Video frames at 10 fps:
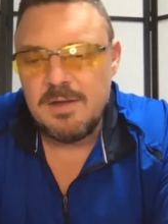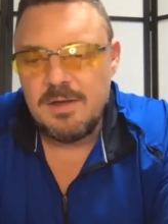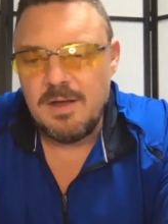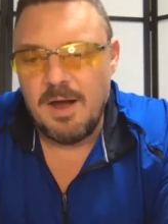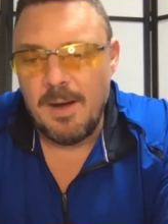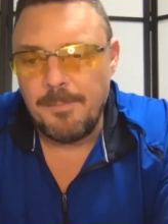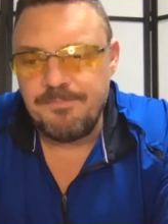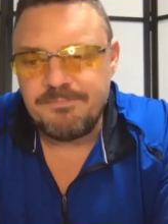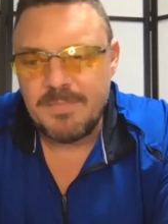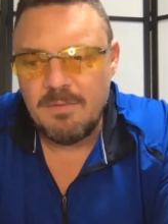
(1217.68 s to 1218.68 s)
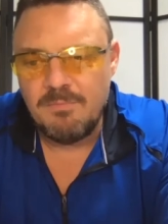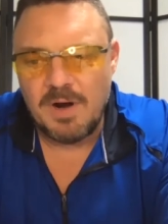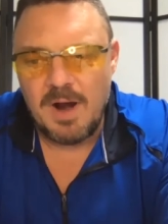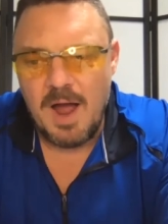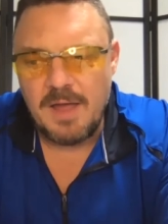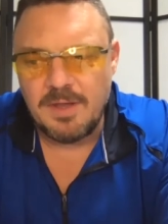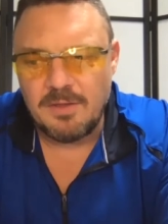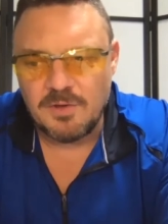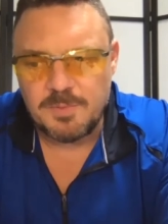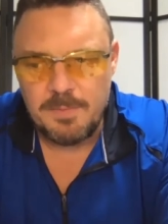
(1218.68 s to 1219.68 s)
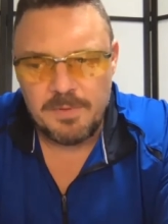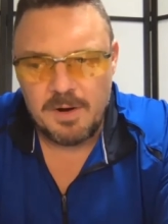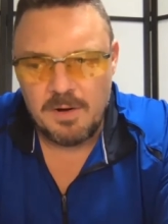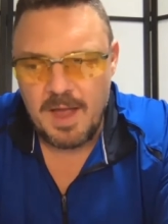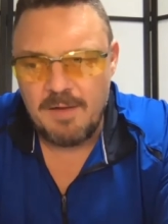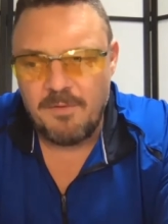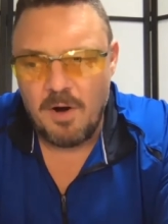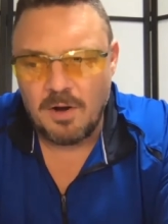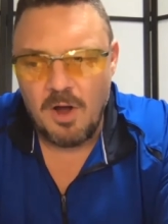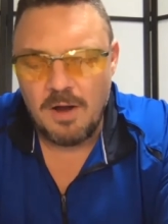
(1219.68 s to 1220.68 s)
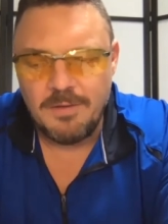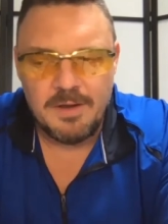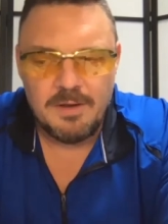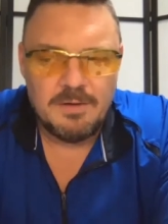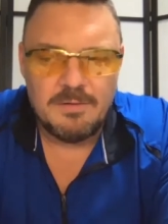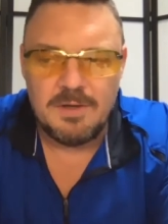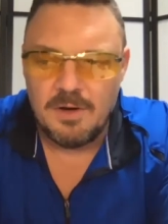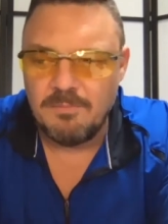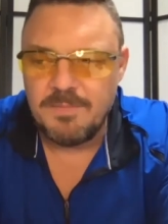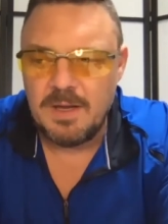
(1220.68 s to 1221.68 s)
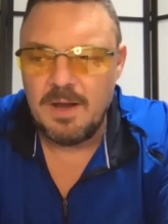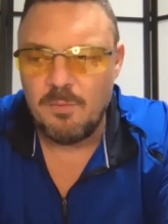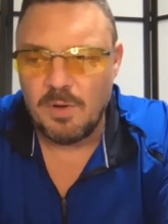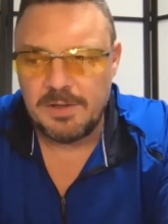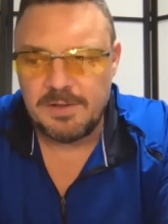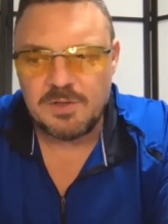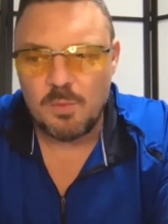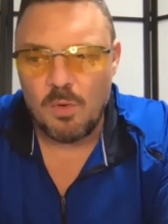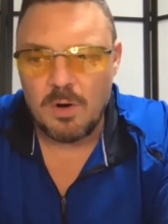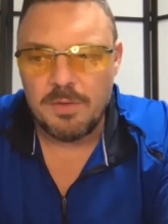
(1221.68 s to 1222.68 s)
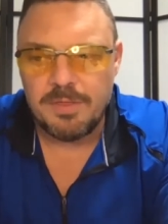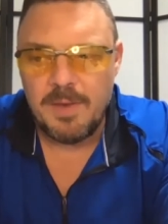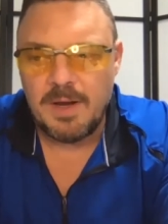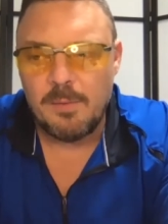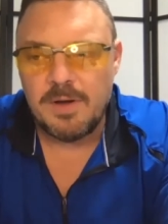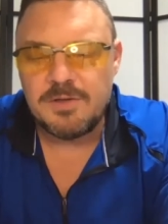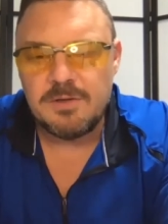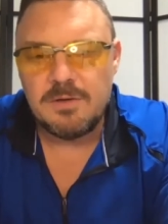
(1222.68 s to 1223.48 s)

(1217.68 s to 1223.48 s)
Um, but I think those people that are that far gone, it really doesn't work with them anyways.